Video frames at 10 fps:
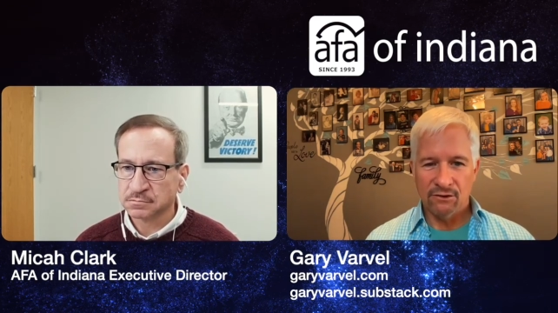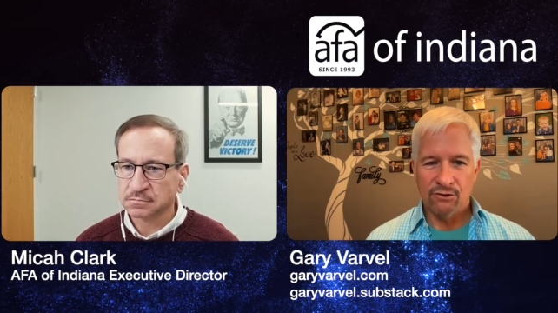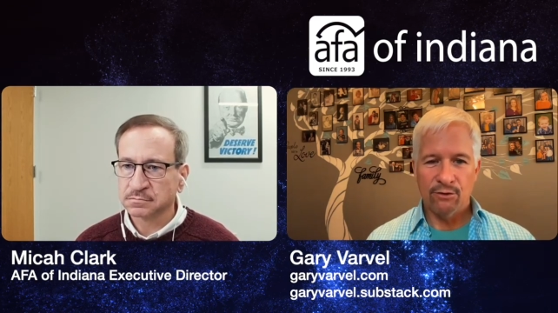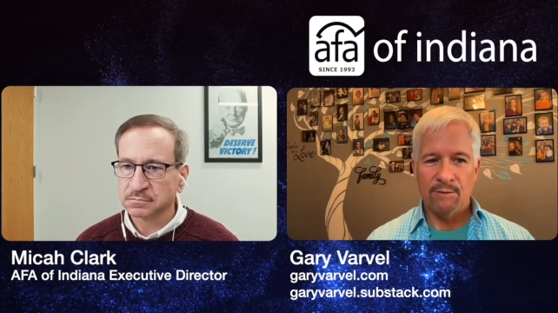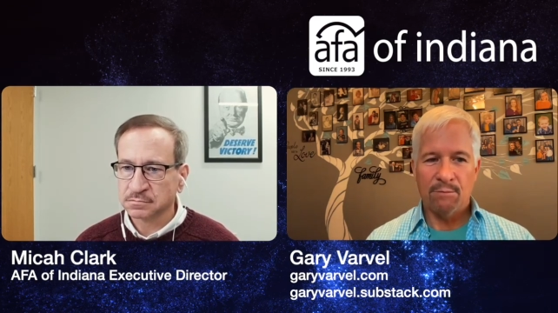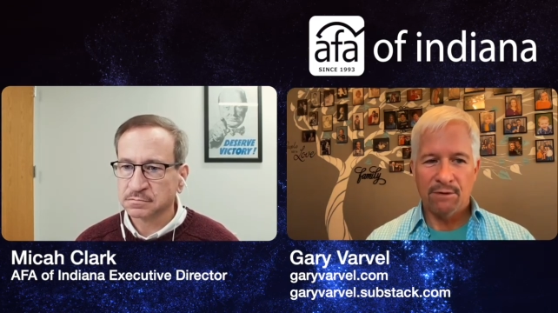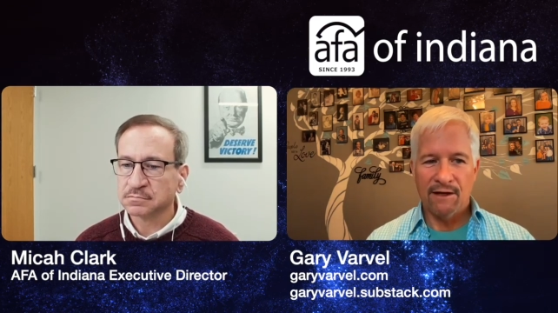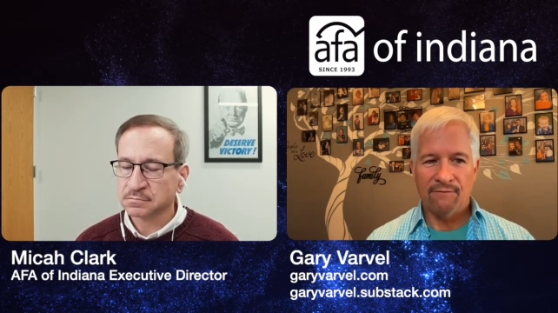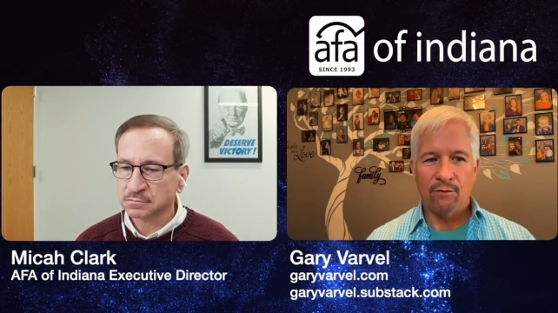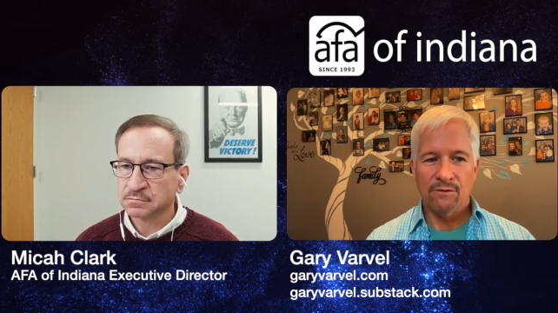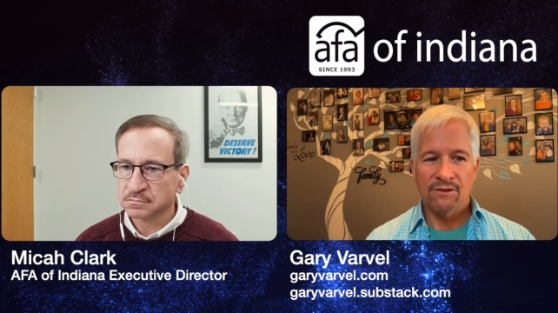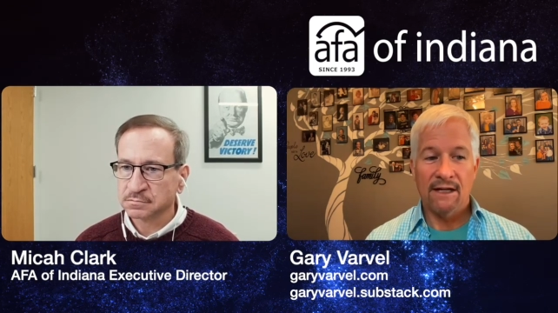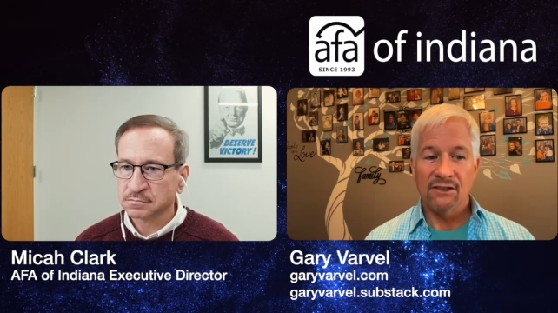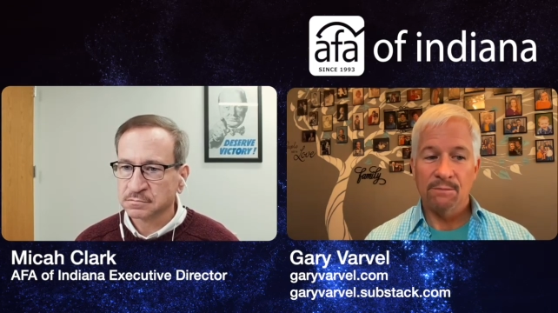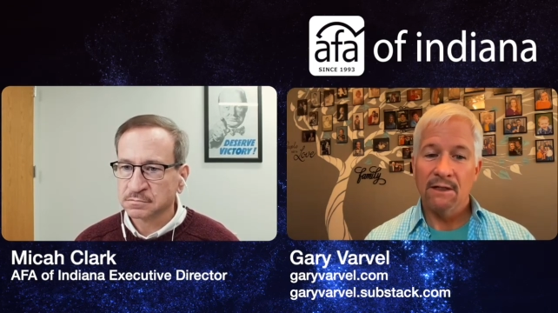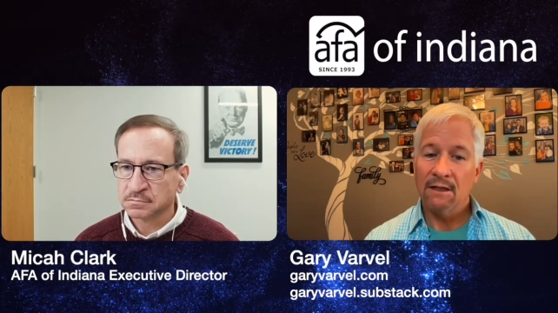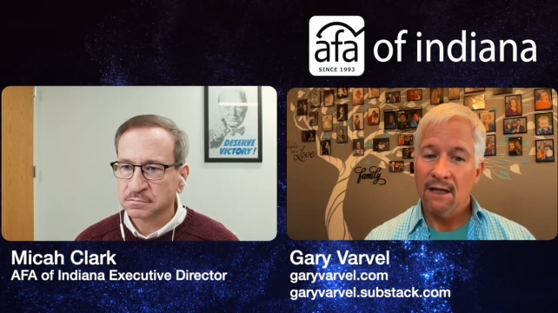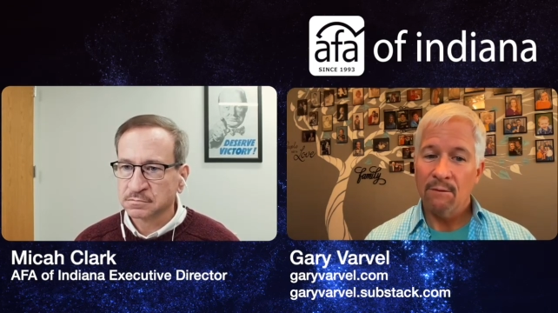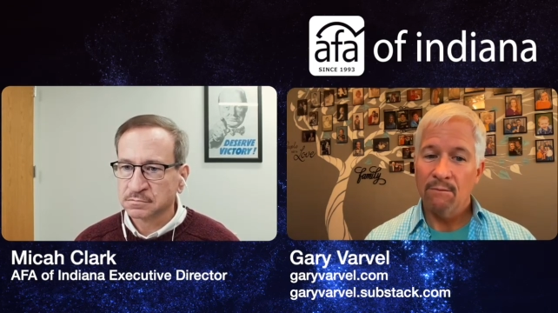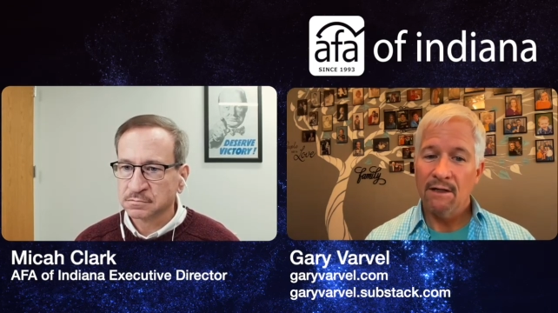Speaker 1: those streaming platforms, they spend a lot
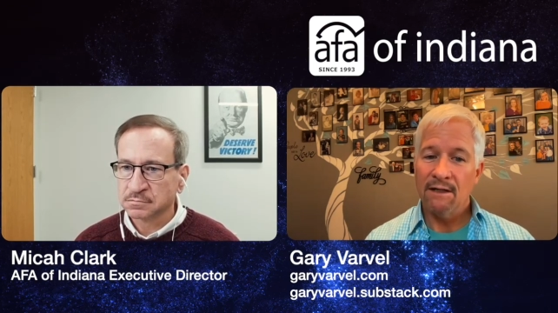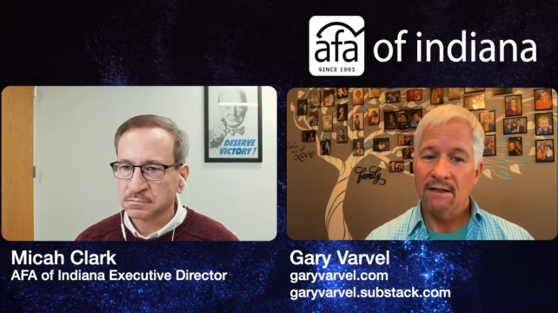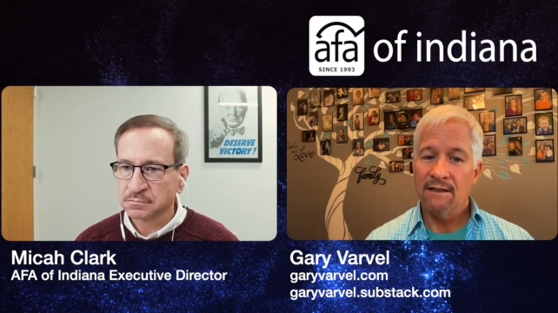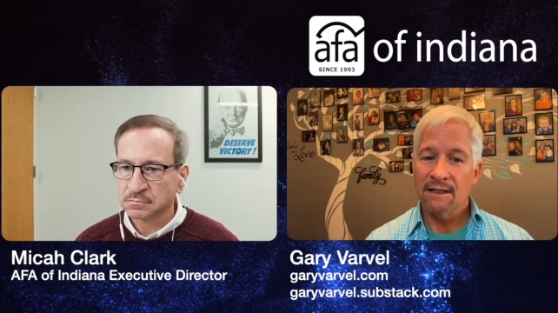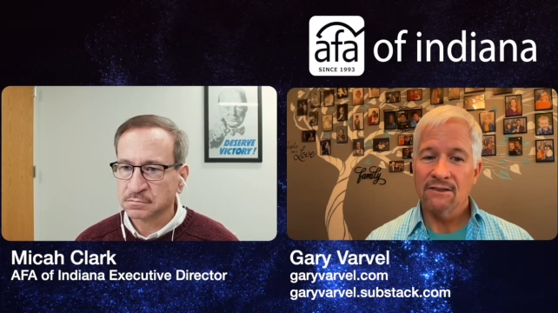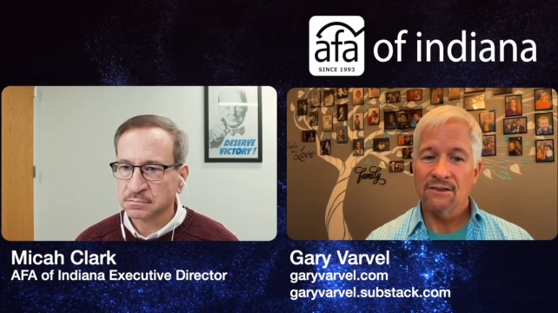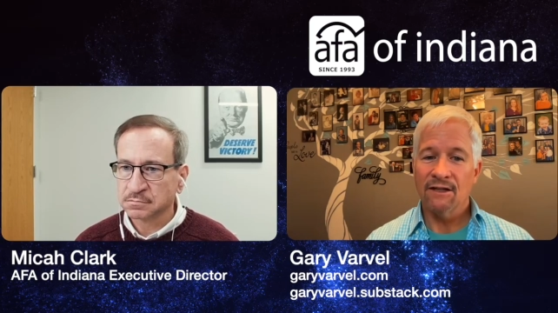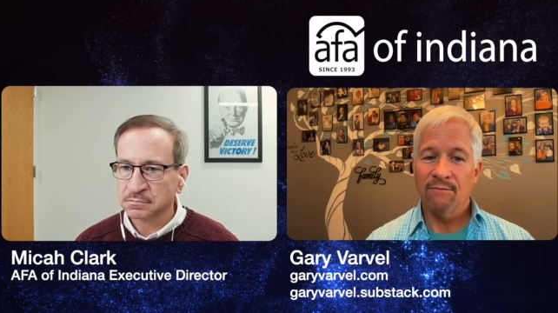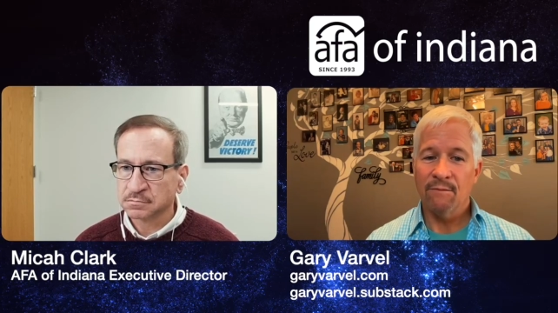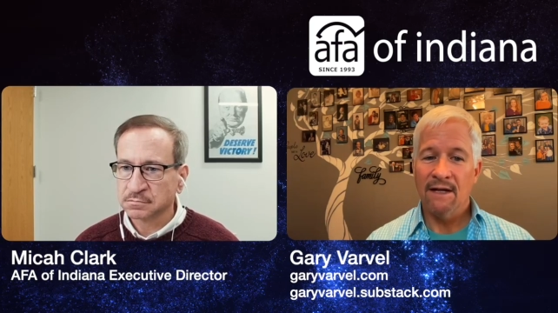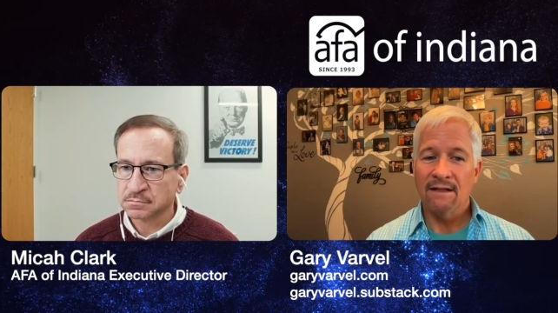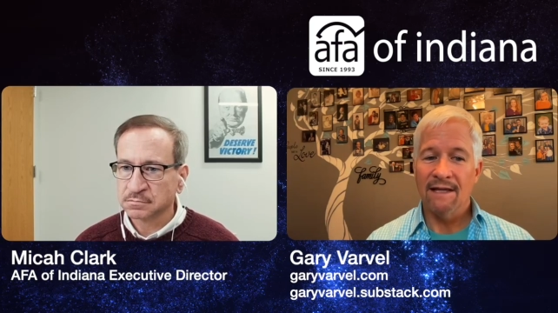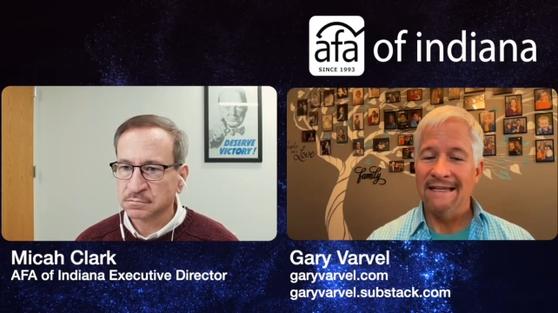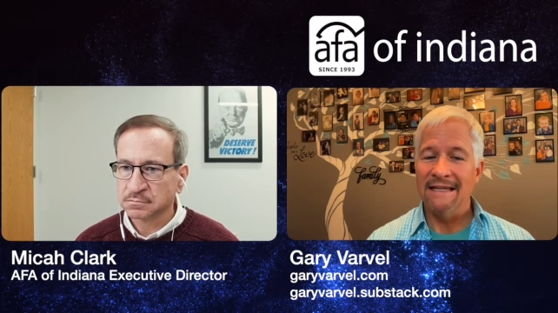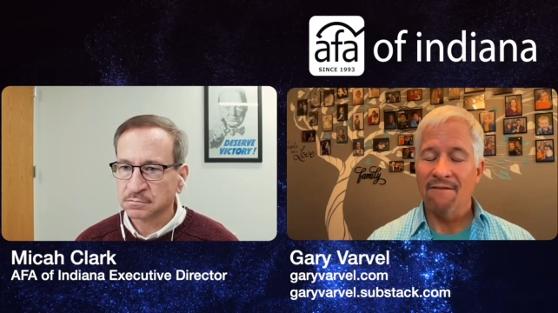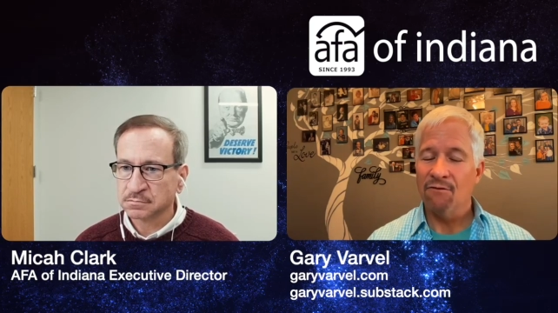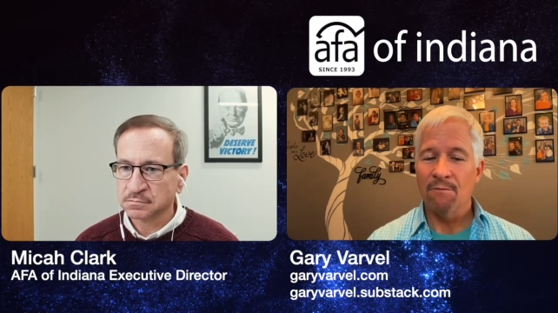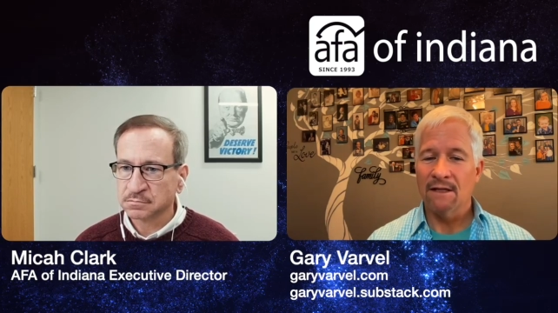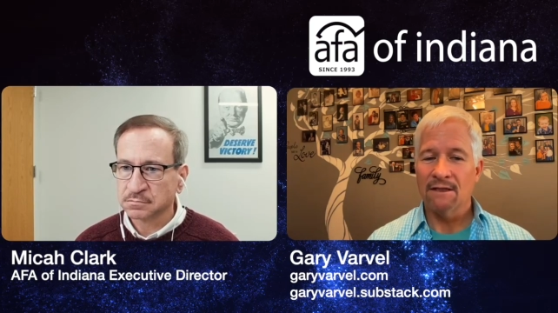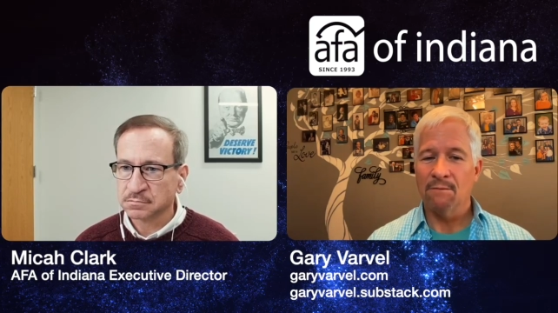of money to get stuff made. They never
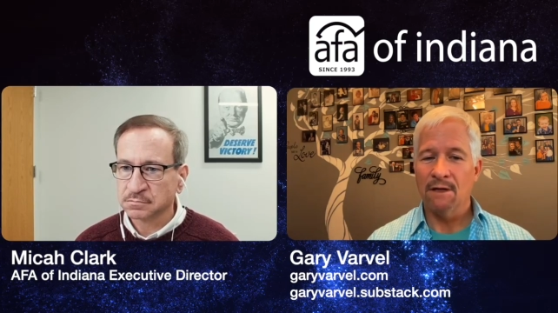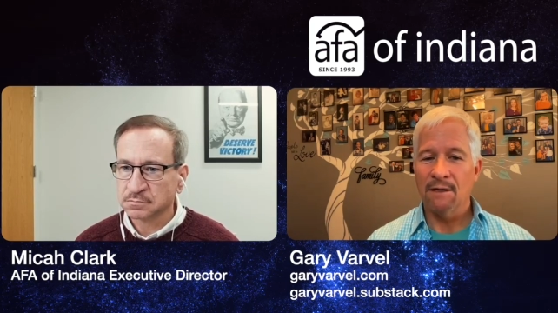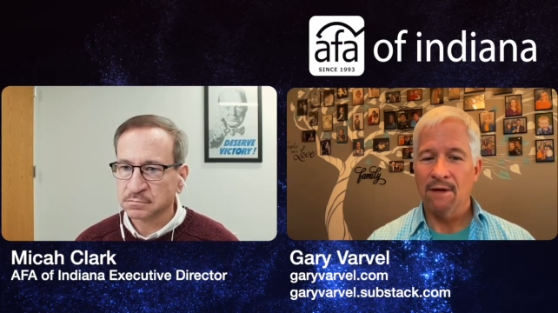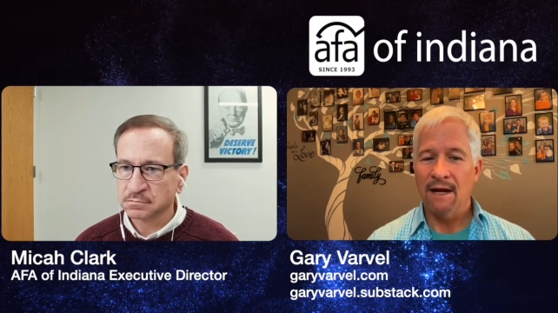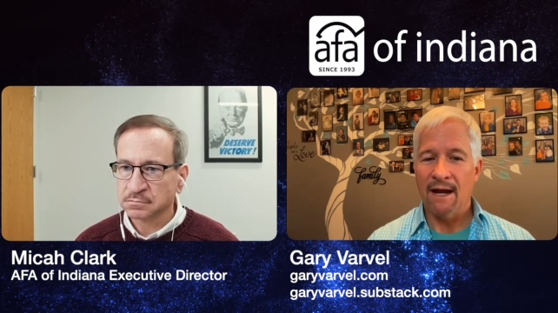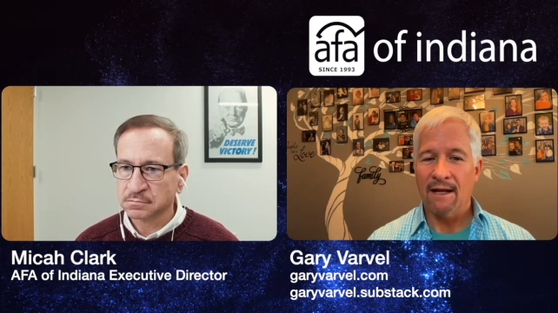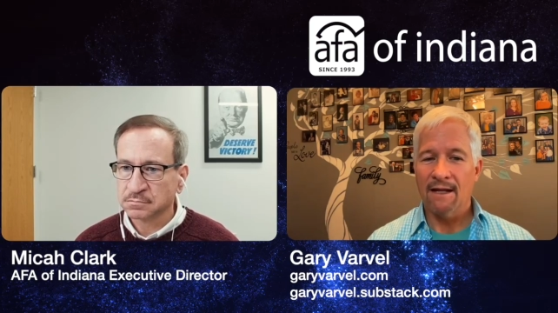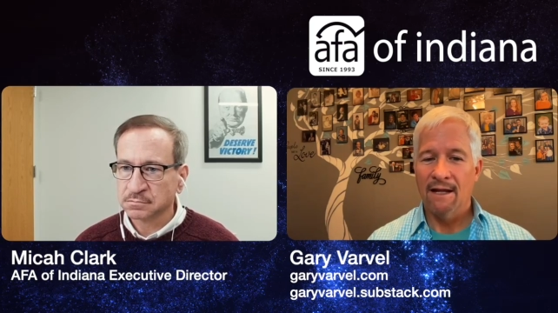make the money back.